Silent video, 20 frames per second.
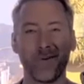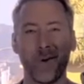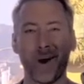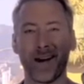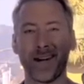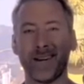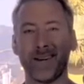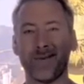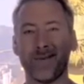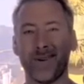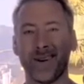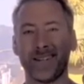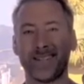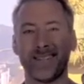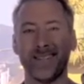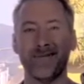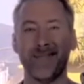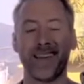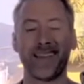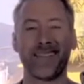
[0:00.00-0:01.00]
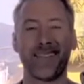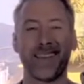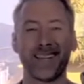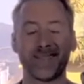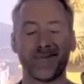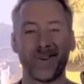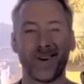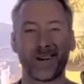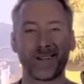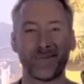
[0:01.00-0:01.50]
like, why do you want to make
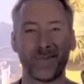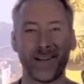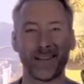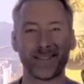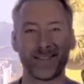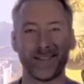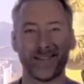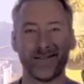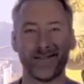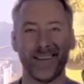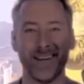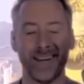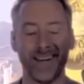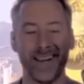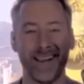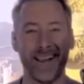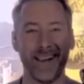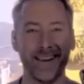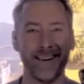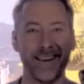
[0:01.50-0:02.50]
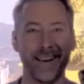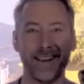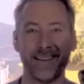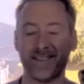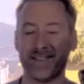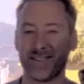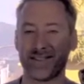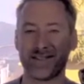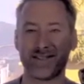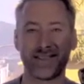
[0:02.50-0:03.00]
things more expensive
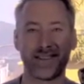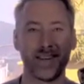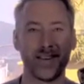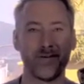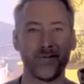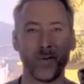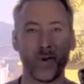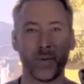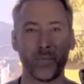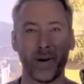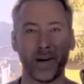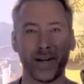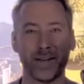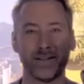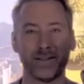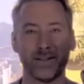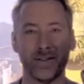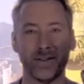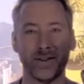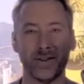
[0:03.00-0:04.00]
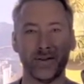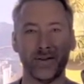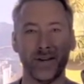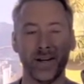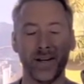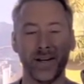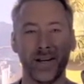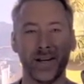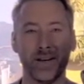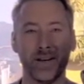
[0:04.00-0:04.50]
and just give more money to
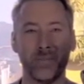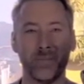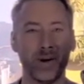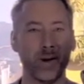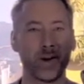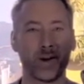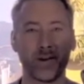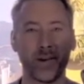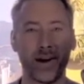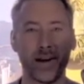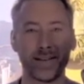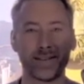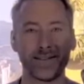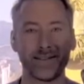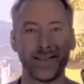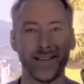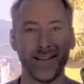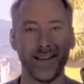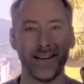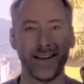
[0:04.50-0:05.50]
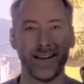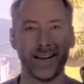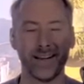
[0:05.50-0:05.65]
bureaucrats?